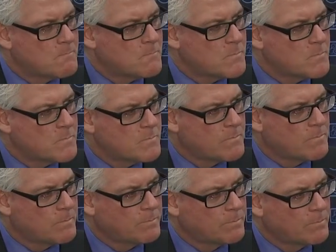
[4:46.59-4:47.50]

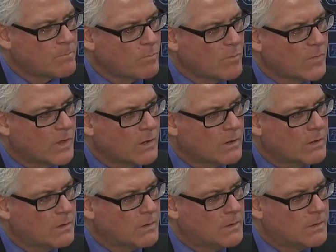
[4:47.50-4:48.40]

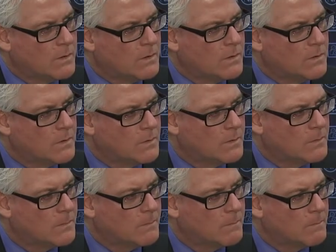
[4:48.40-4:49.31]

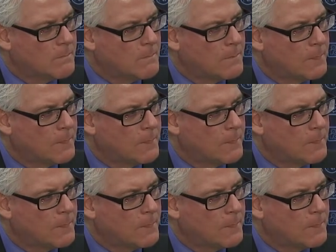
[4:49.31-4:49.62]
This person isn't speaking.